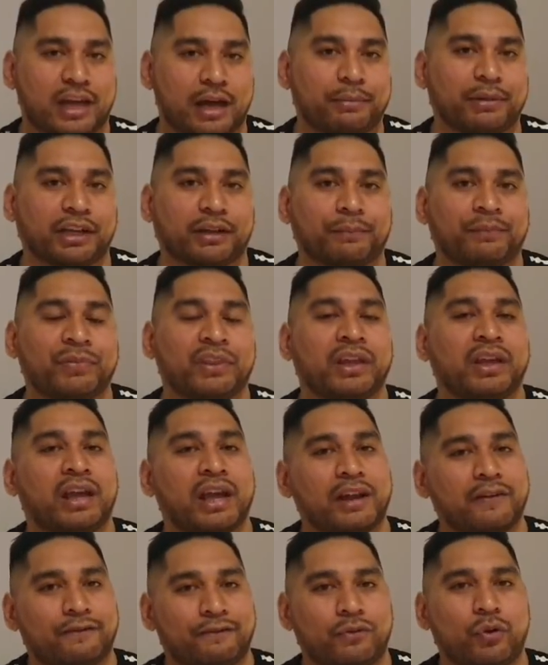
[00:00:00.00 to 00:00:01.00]
coming.
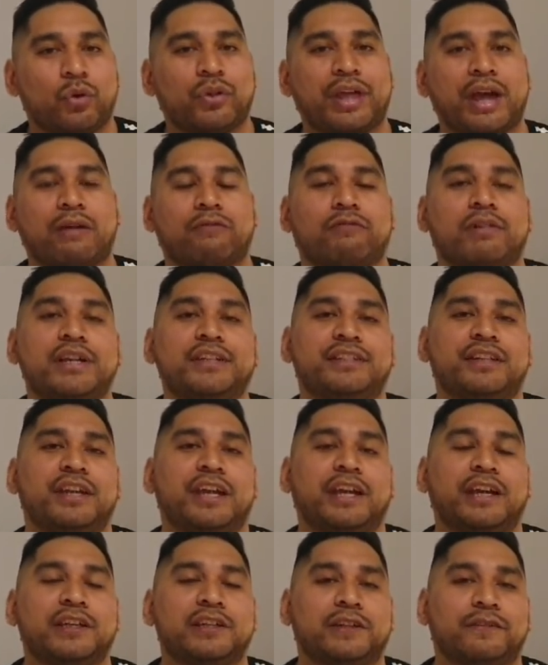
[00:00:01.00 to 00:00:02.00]
And for that reason,
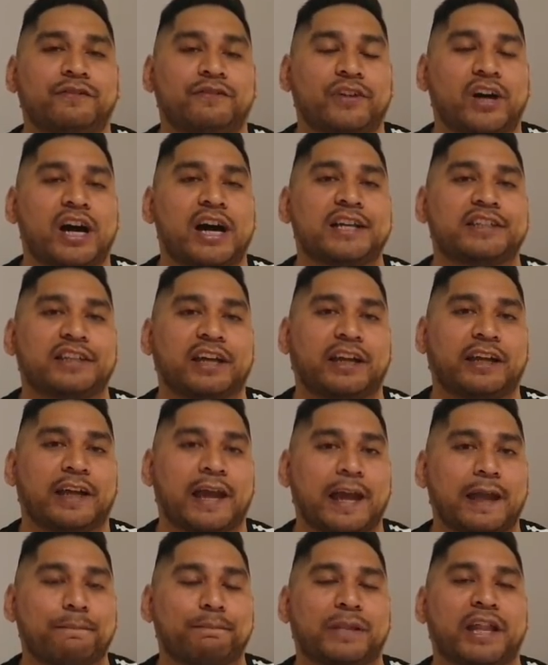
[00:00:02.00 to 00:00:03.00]
he can devise a
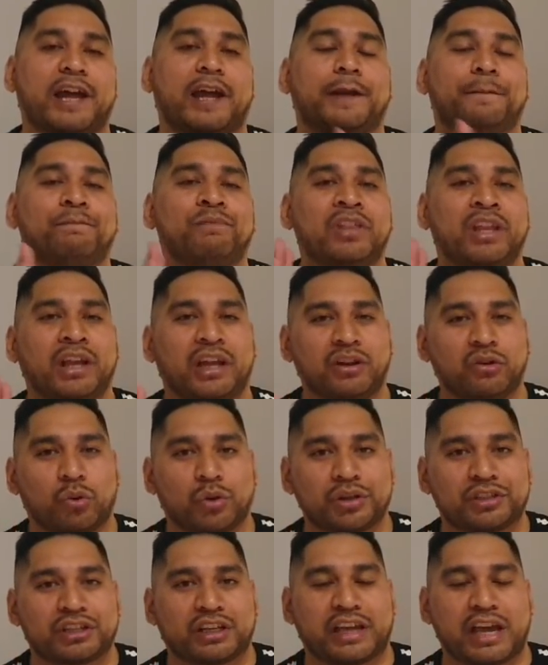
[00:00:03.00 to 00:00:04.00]
game plan in
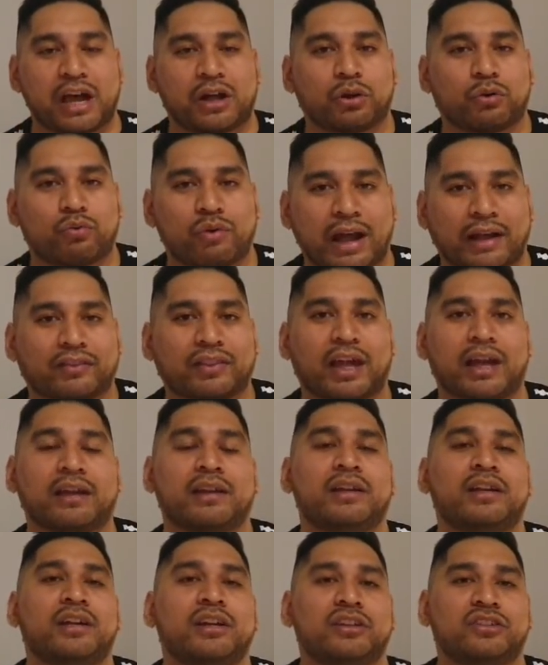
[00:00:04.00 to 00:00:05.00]
order to counteract that.
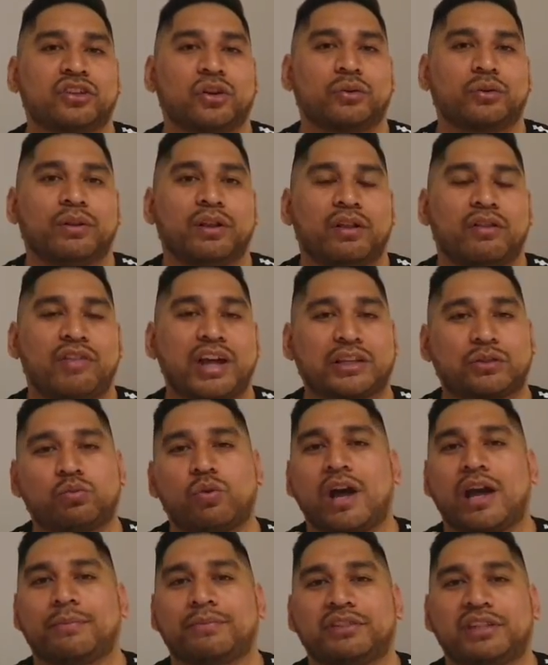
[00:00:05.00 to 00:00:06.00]
So that's
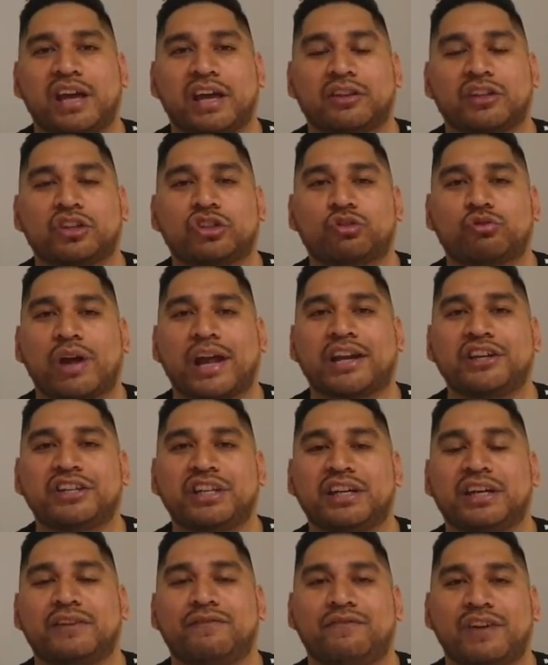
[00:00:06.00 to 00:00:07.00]
why I'm saying the
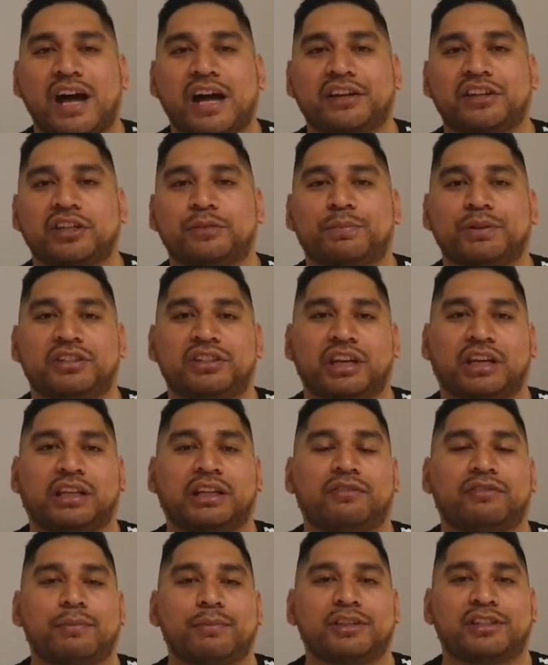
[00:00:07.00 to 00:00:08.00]
strategy advantage,
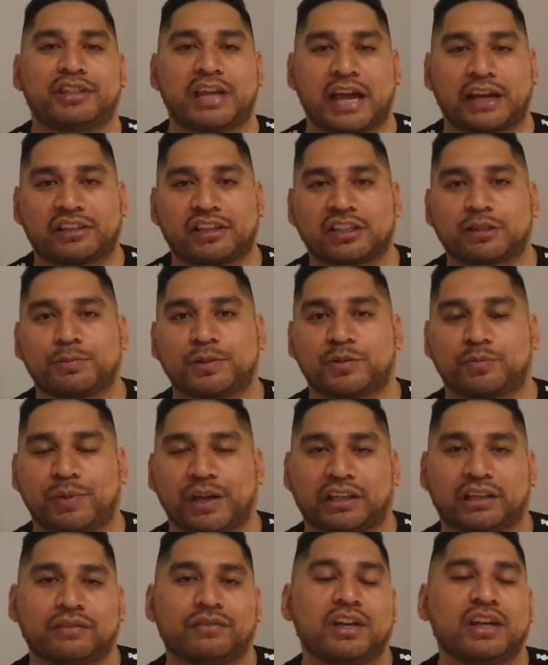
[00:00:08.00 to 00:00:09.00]
particularly from a tactics
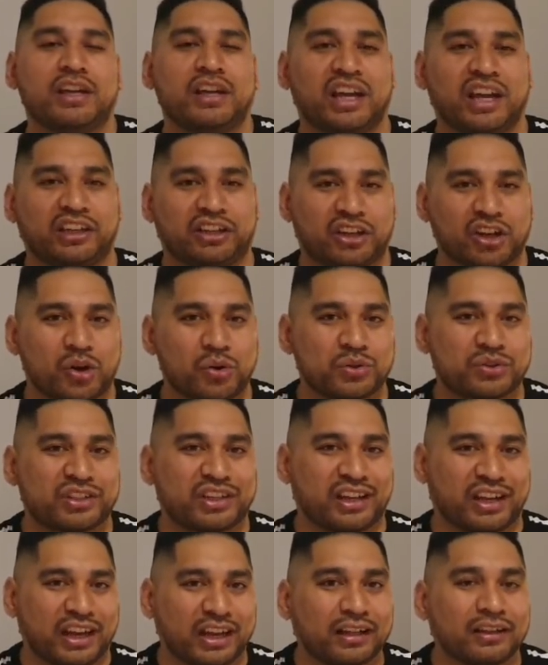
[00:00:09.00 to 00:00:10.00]
perspective, it goes
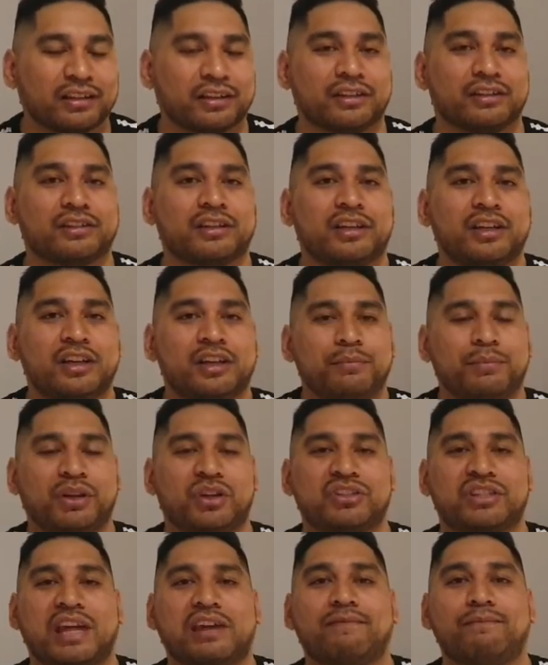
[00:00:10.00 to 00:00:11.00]
to England
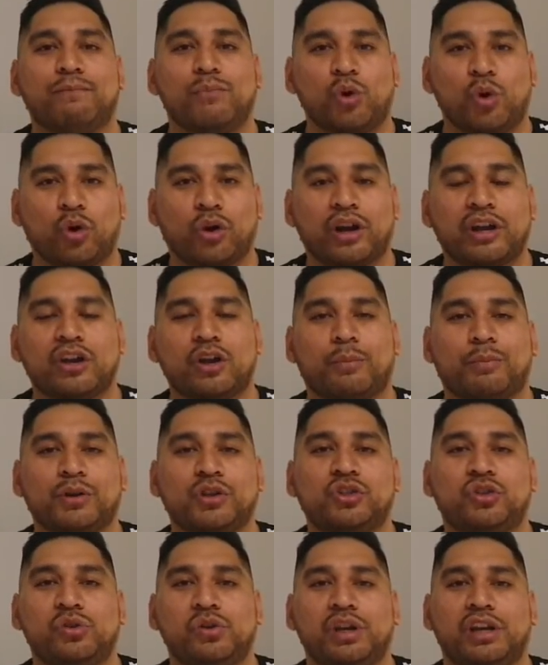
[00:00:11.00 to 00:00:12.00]
because they have more an
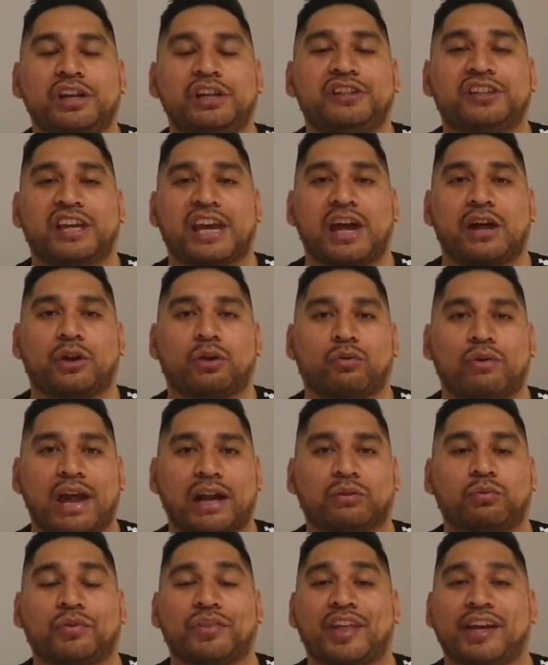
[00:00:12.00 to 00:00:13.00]
opportunity to
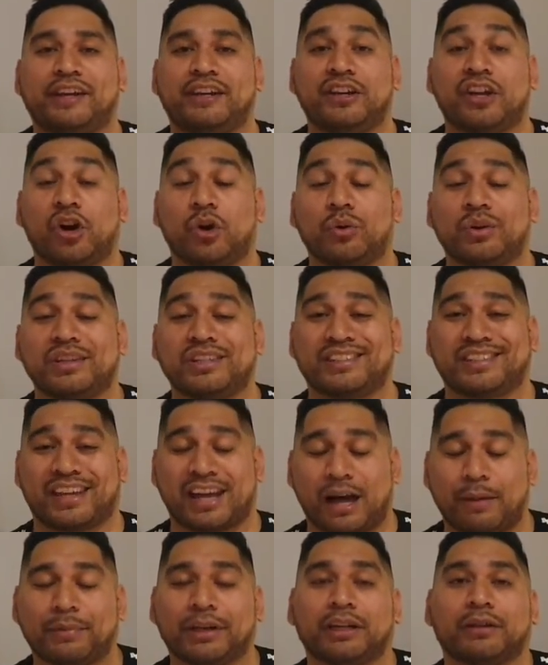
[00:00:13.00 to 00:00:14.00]
counteract what they know is
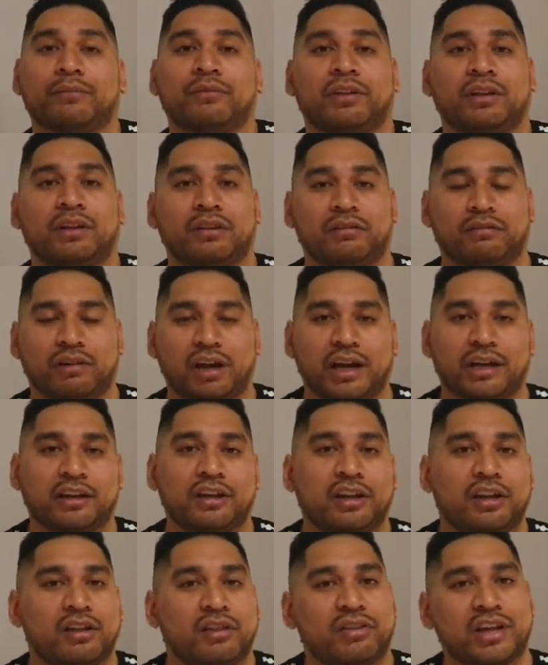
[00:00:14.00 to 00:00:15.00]
coming, right?
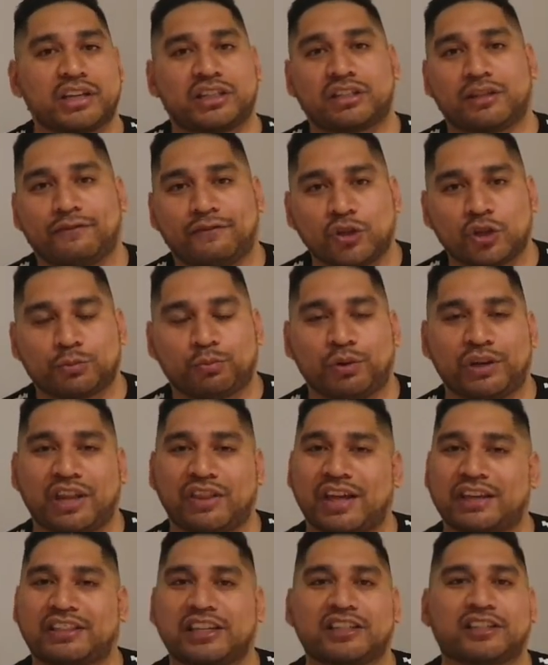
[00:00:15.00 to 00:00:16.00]
That's the first point.
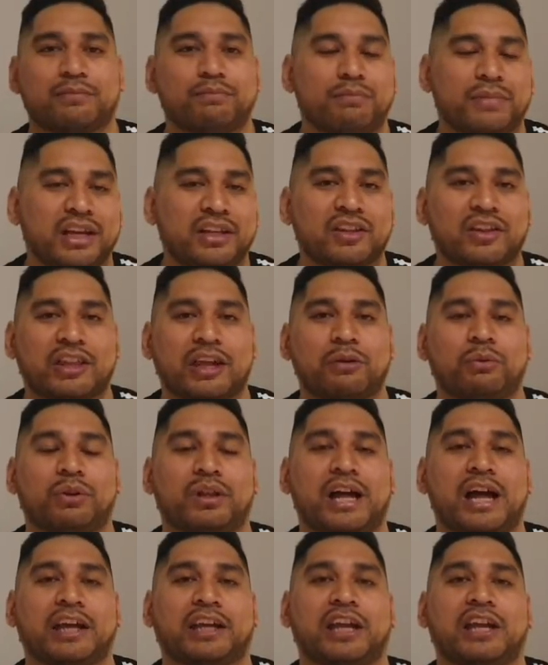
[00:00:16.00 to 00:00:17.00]
And that doesn't mean that they
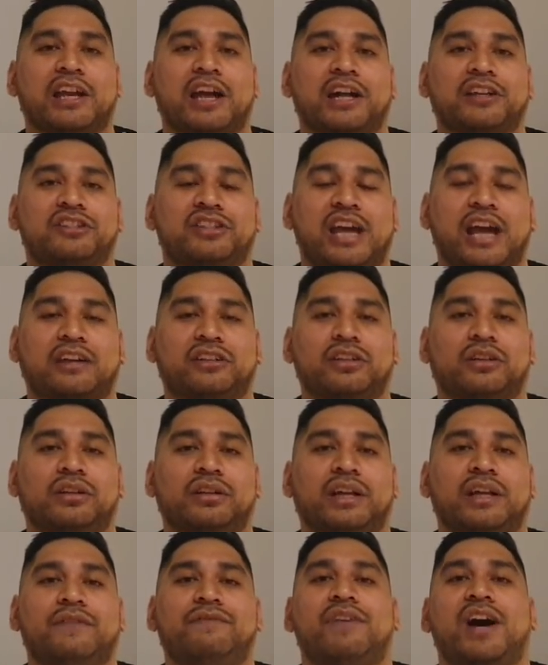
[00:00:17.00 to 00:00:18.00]
will get a
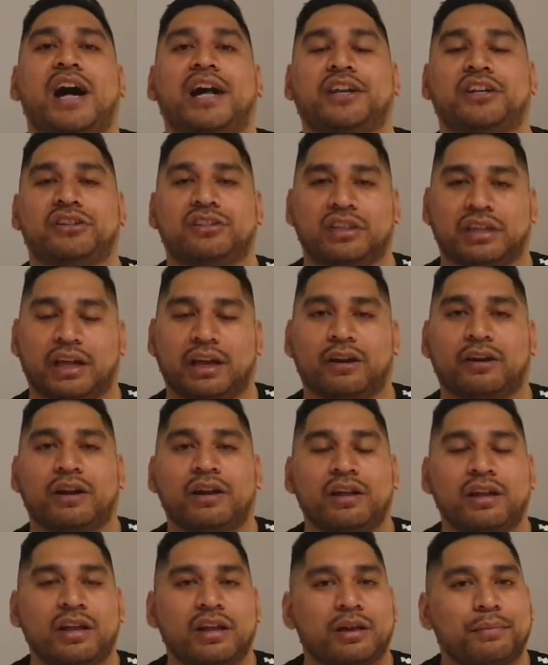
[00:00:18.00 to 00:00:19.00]
tactical advantage there,
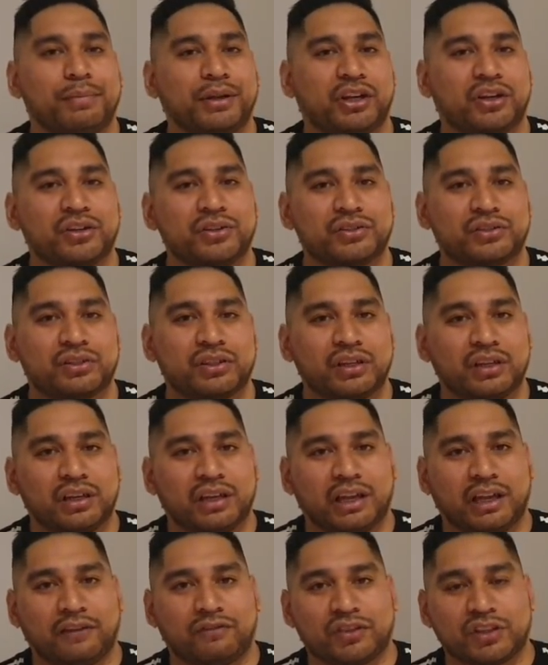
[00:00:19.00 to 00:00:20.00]
because
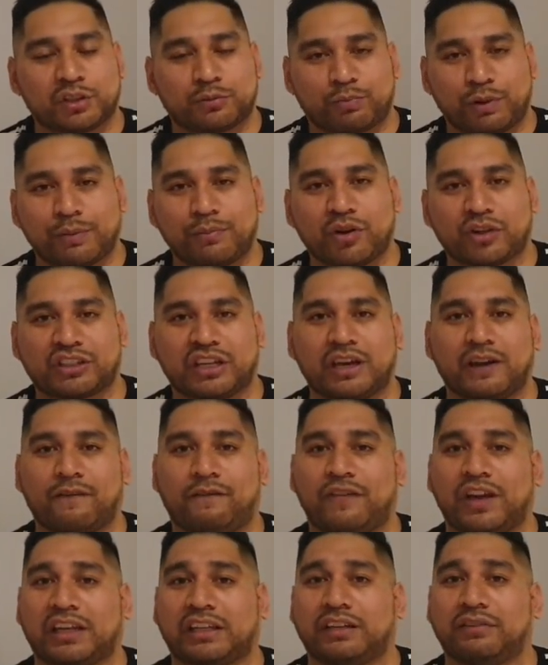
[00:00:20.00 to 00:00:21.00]
if the Springboks can
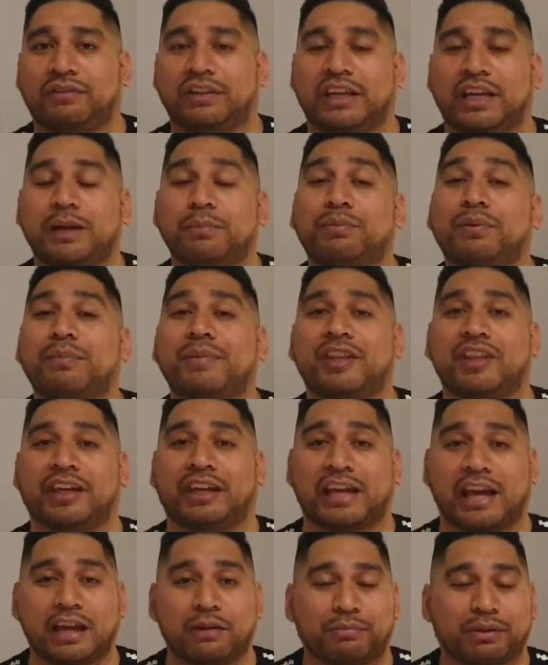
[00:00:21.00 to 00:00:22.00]
effectively implement
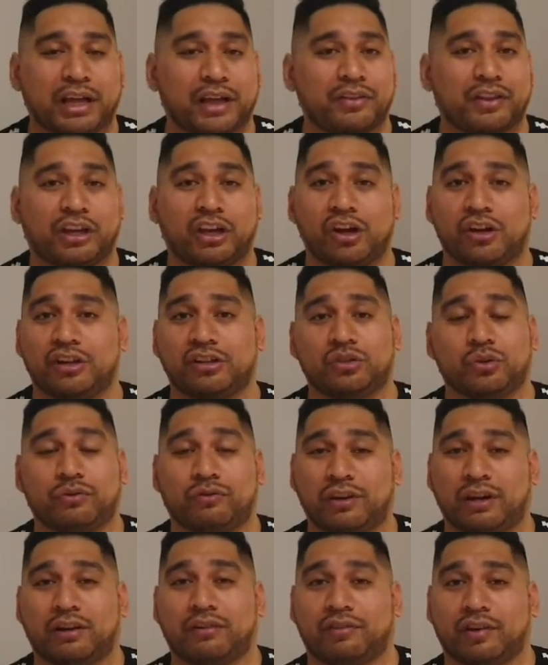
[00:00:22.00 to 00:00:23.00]
their game plan, they're going to do
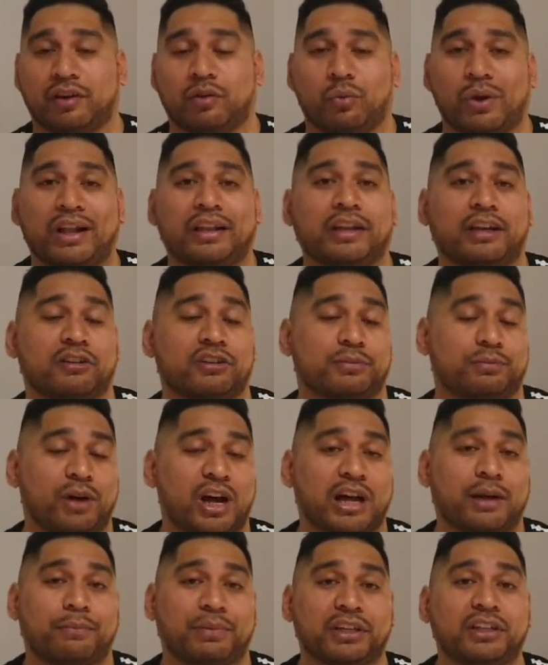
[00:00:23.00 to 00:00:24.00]
very, very well here, is
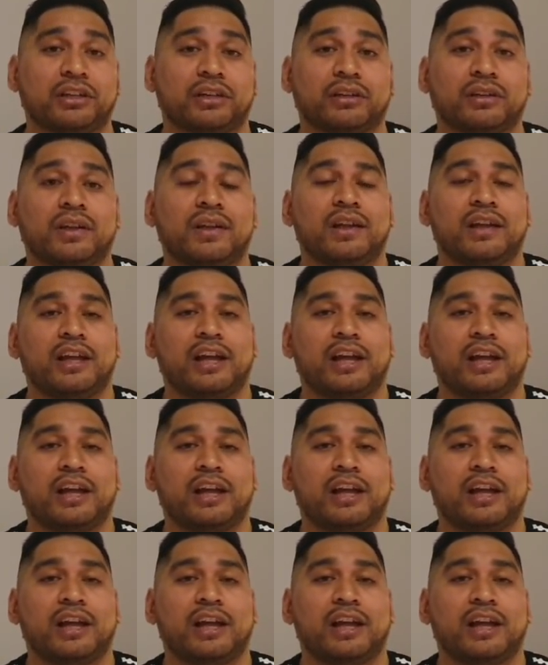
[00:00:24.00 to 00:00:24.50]
my opinion.